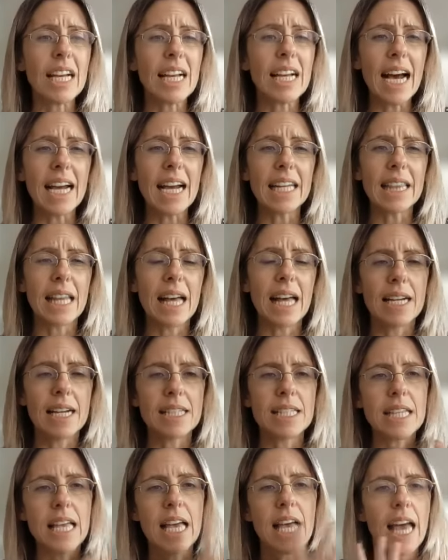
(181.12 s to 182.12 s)

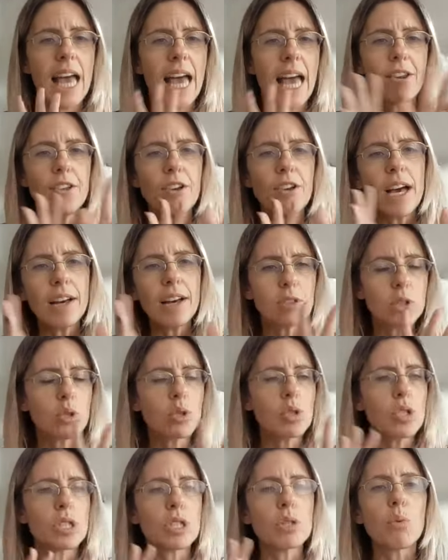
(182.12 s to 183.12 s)
guidelines, and you have
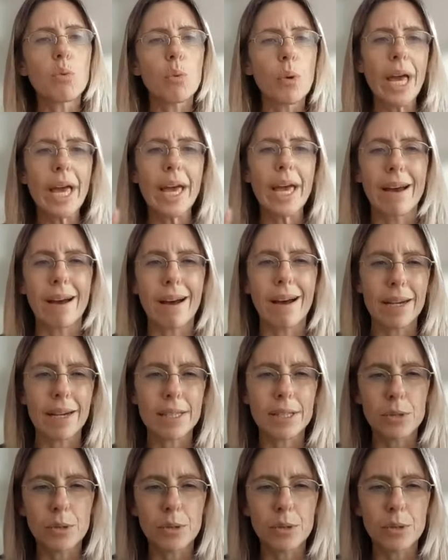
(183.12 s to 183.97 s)
to see where